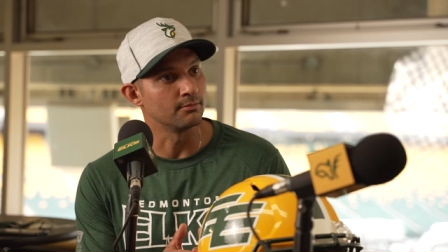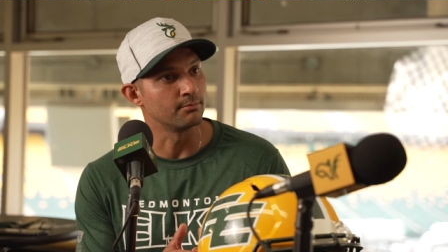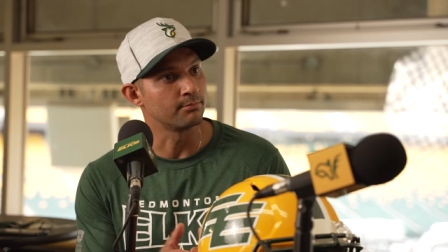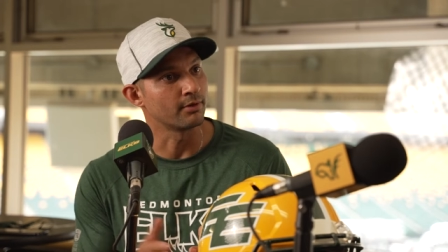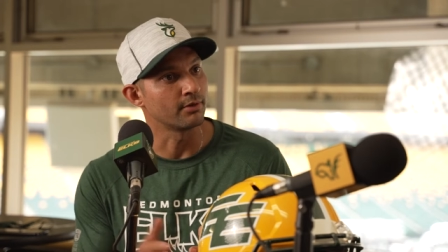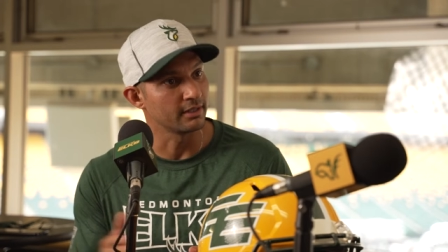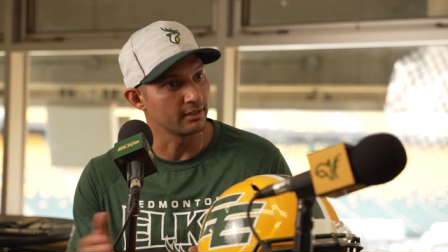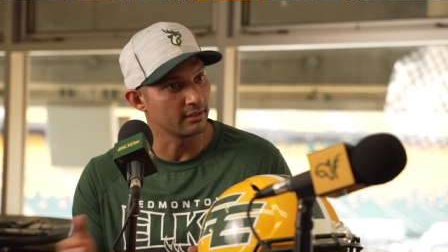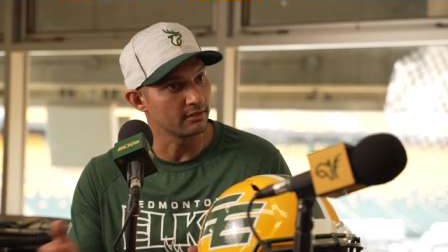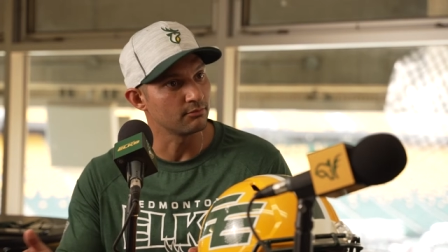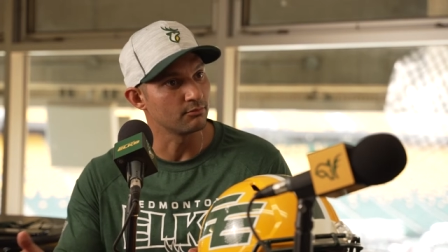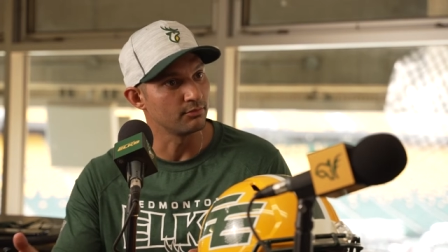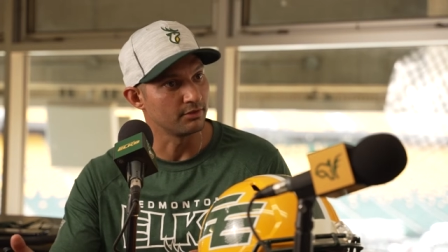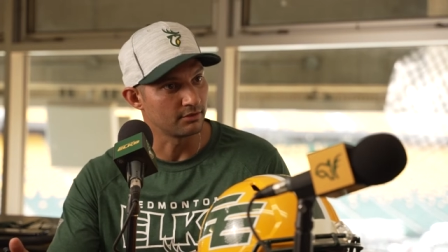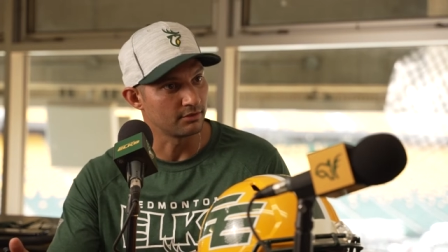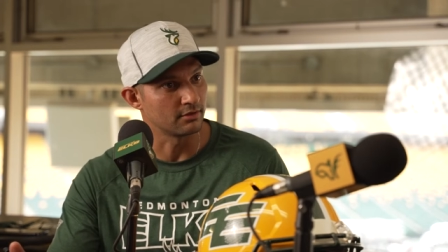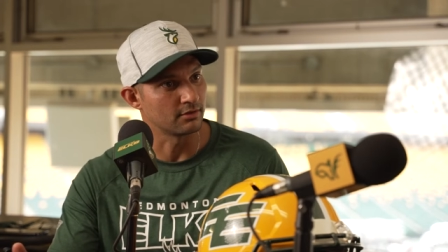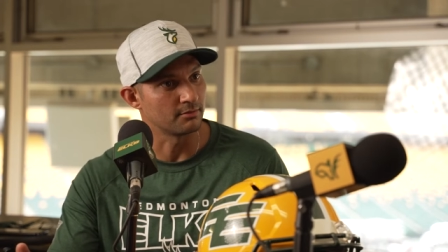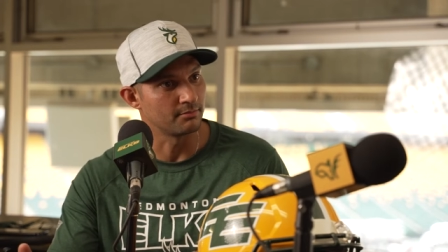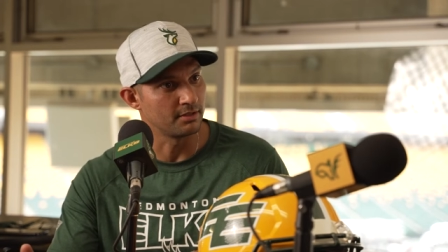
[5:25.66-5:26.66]
pregnant
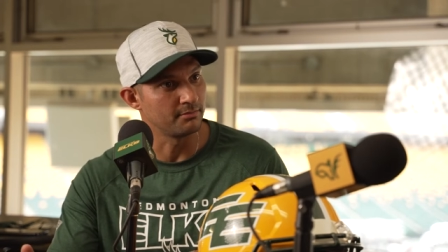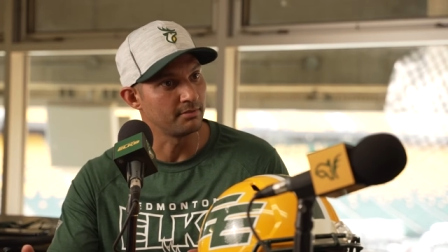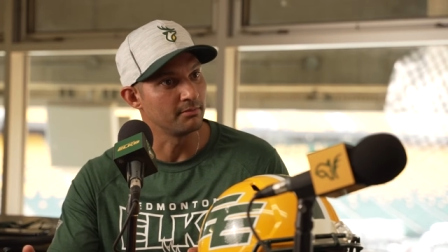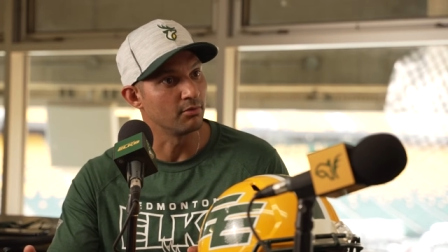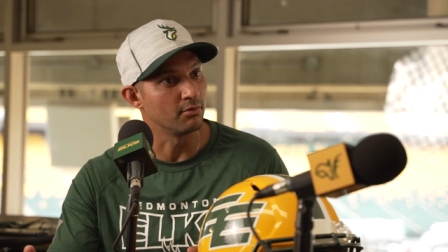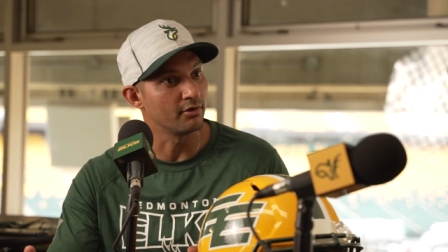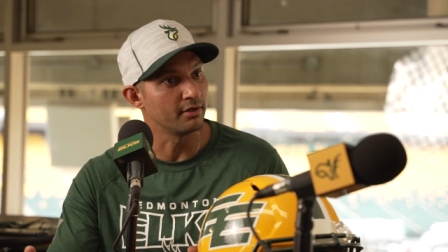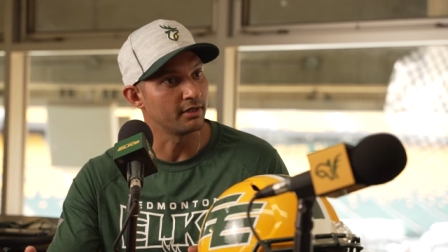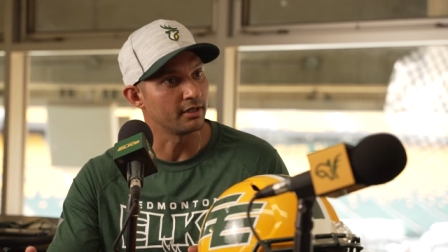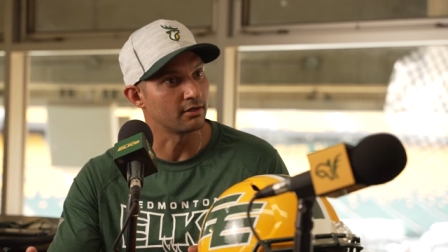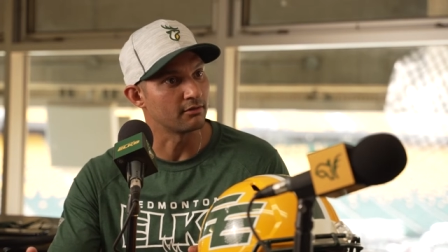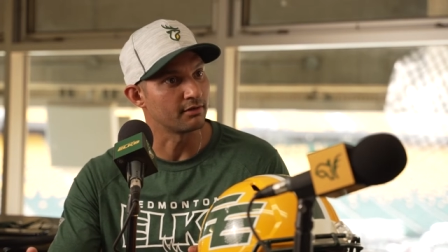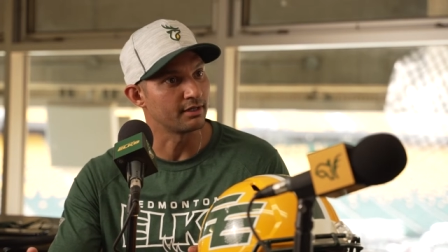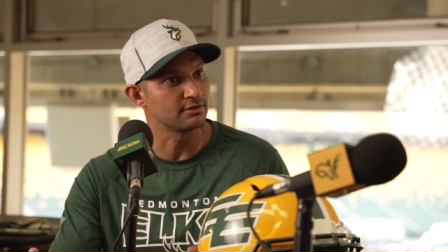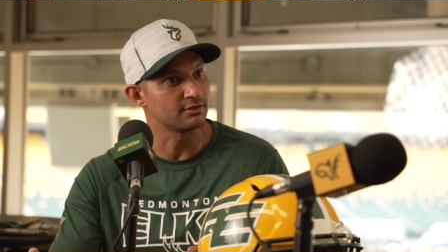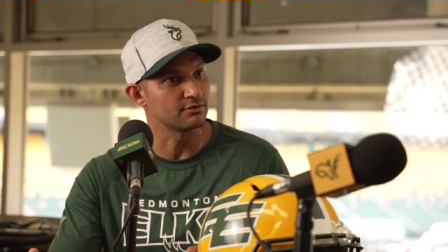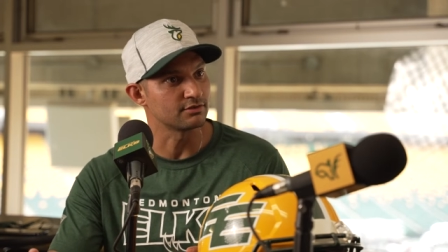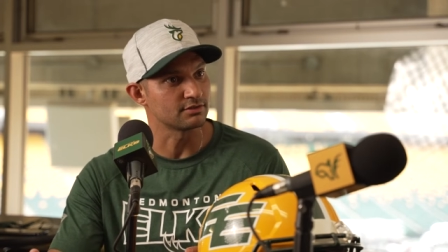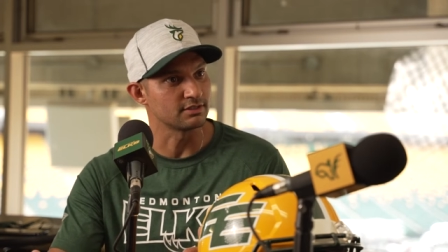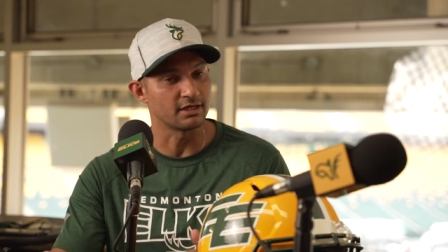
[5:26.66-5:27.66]
with our baby boy now,
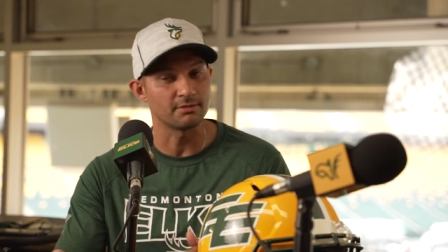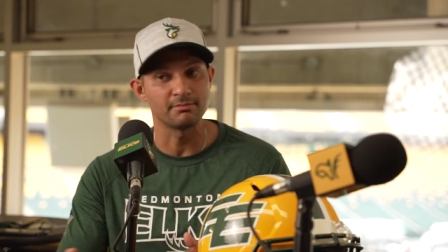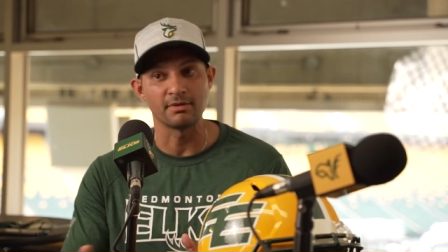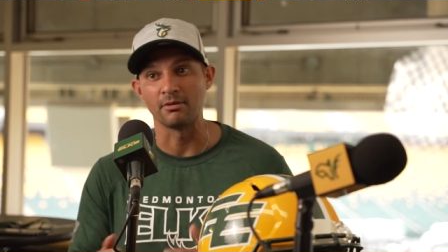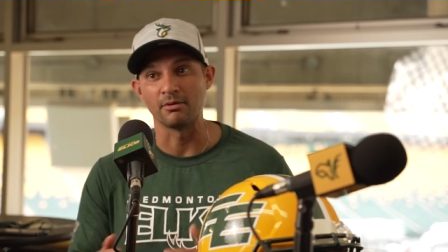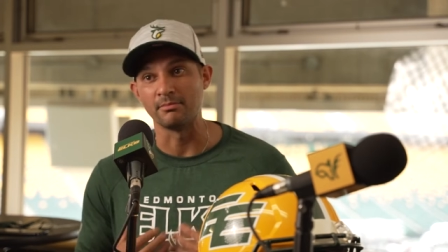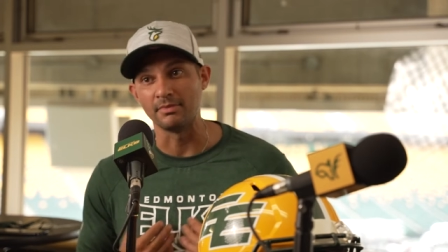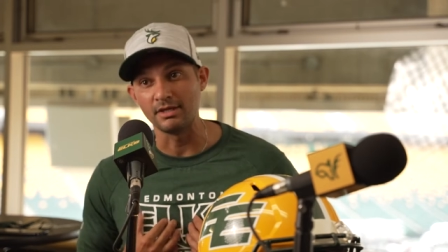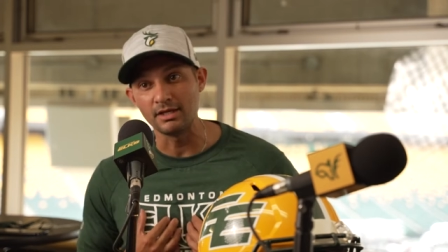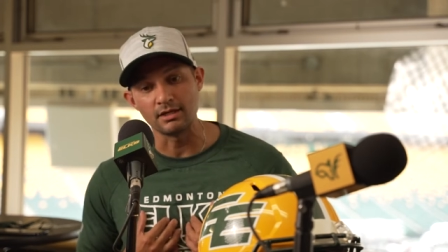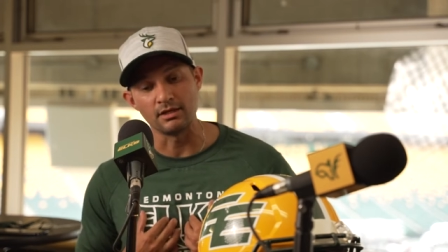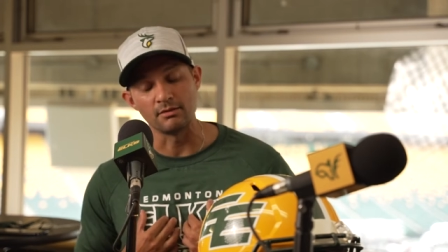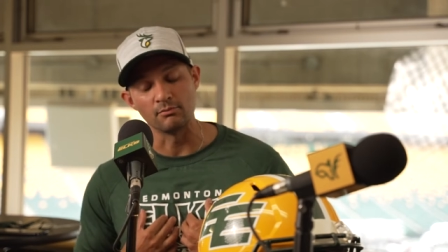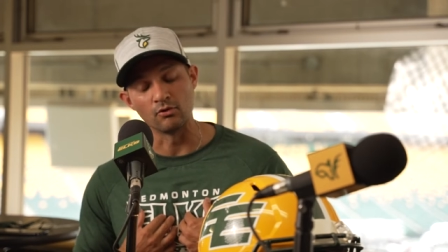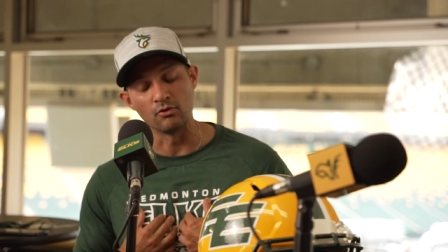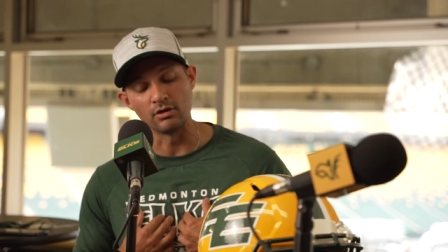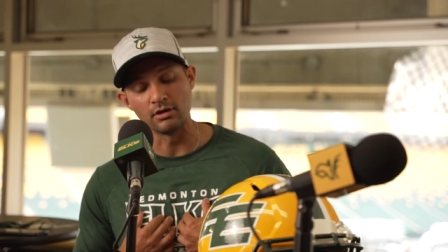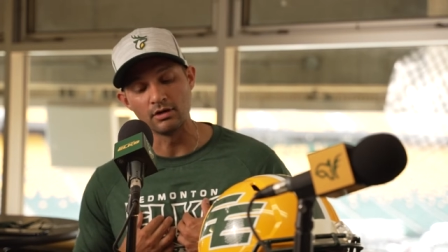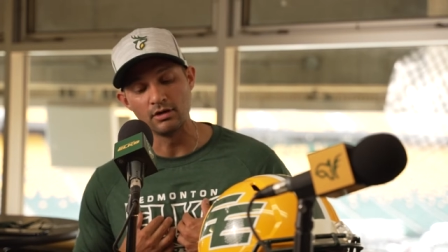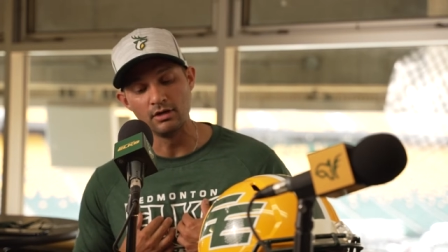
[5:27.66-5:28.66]
right? So it's not about me
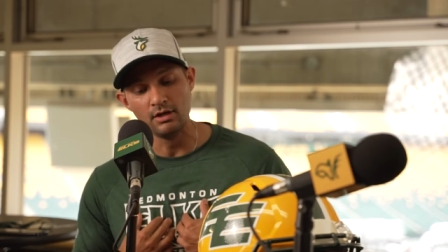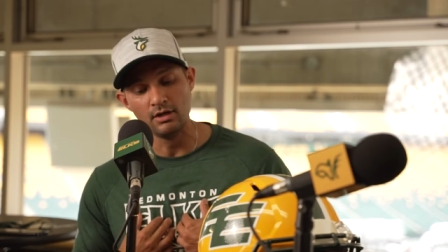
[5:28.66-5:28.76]
anymore.